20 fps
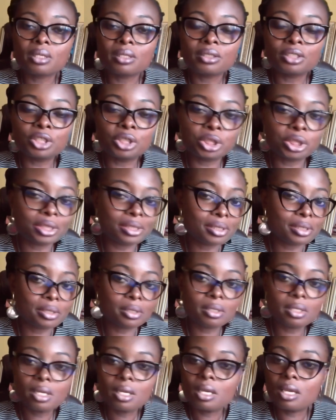
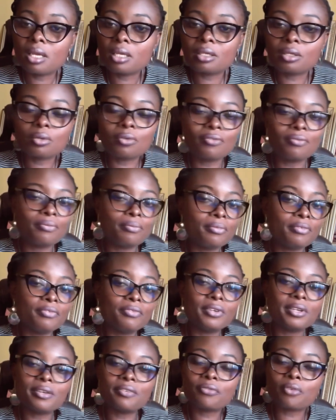dishes. It could
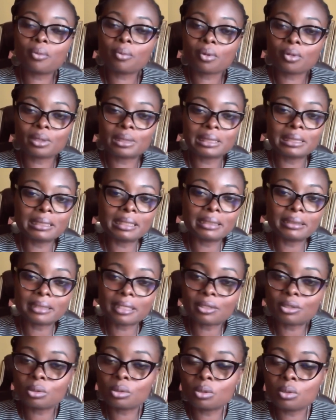vary from
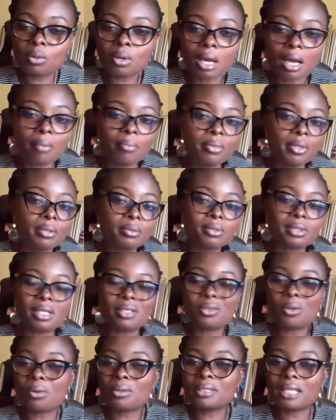continental to local meals
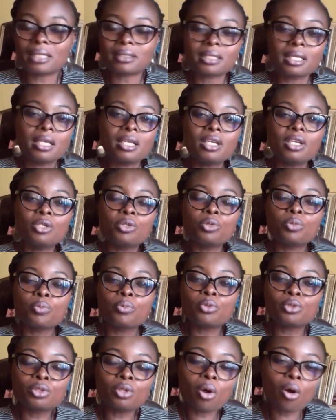and all that. You
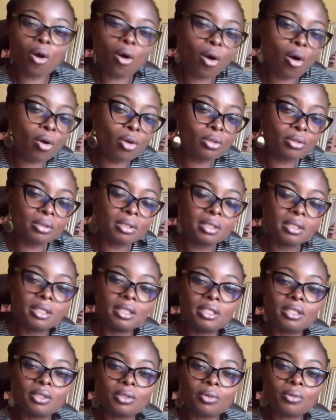put all,
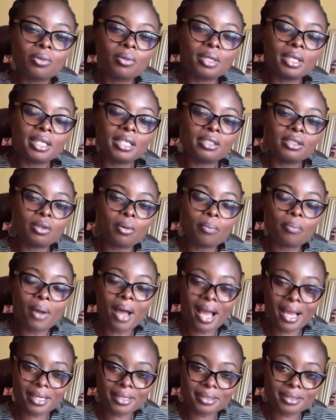in your
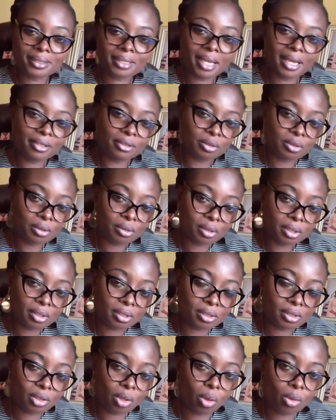packs and you
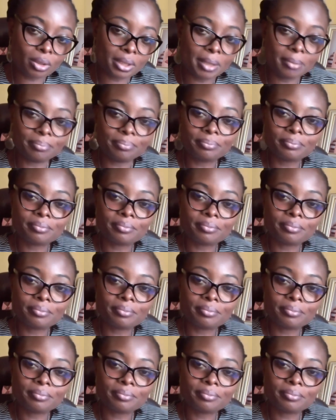store them.